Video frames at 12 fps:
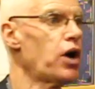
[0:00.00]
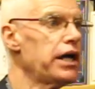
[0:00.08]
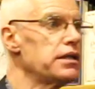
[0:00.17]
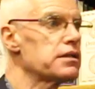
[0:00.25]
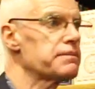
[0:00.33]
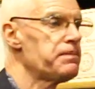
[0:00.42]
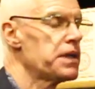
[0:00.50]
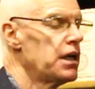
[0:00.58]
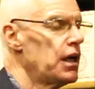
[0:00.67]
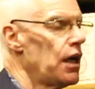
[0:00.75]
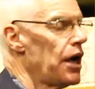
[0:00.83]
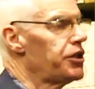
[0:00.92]
ways.
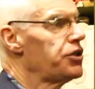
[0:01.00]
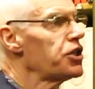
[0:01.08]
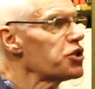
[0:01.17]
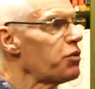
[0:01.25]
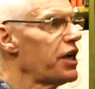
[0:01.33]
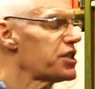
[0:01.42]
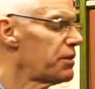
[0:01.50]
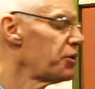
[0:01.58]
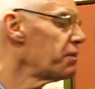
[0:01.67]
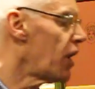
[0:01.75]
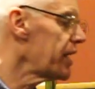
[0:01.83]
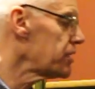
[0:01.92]
And in this way, I'm
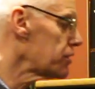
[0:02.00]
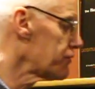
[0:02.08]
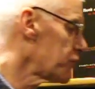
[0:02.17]
reminded